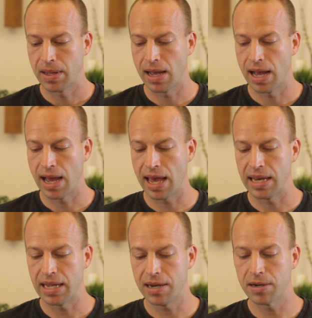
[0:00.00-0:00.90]

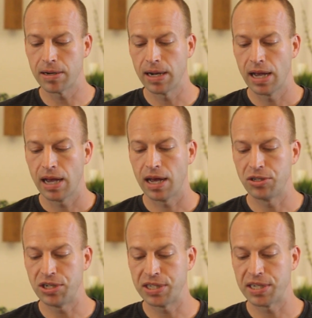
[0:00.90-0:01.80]
And here
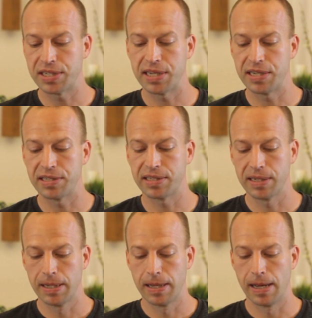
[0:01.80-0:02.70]
Jesus is